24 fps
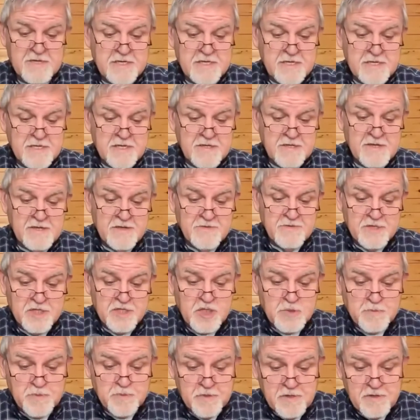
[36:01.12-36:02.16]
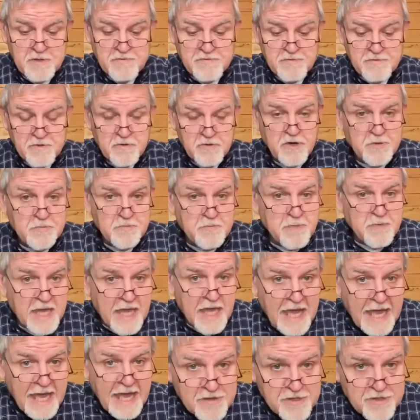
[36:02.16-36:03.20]
that the Spirit of the Lord
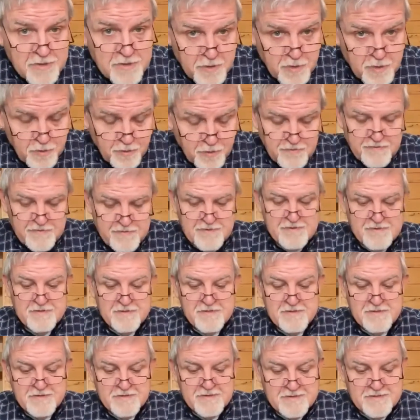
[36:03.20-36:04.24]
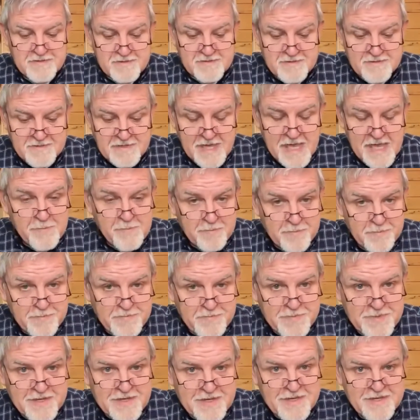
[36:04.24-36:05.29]
began to move him.
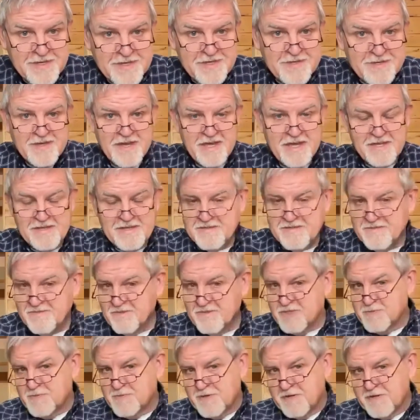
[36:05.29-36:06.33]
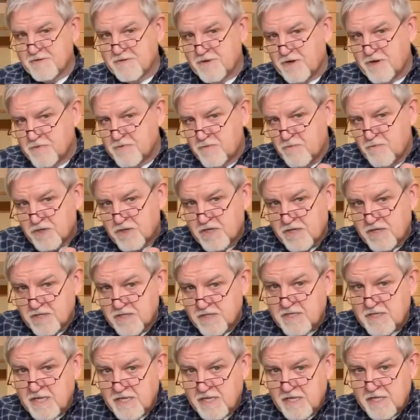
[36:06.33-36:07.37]
And the Spirit of the Lord would
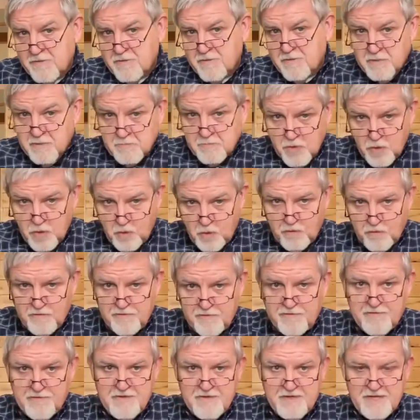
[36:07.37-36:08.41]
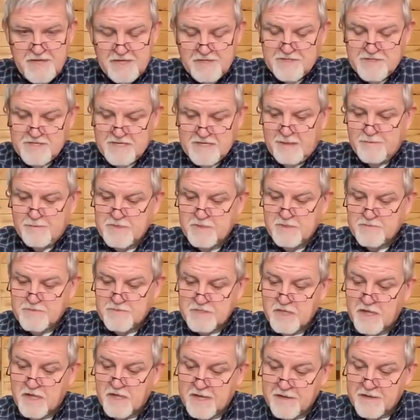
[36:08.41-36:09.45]
continue to move in Samson's
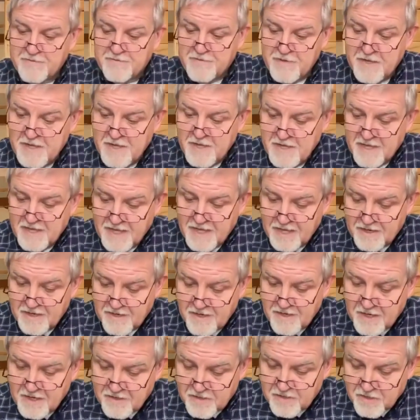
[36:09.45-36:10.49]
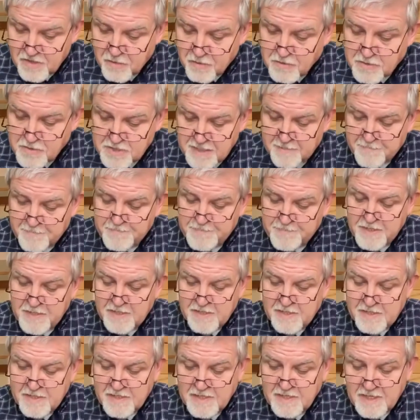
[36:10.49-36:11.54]
life and, and use him
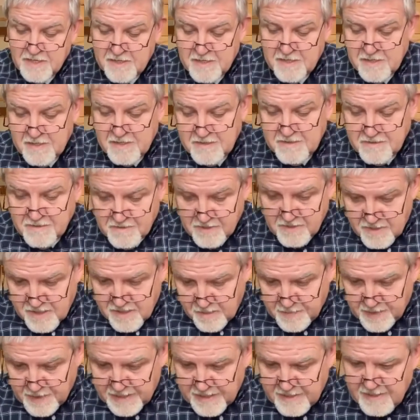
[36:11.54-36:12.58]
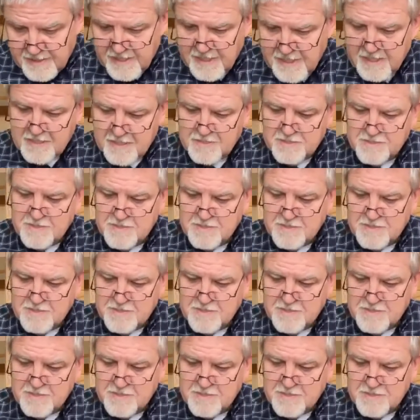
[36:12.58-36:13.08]
in the coming days.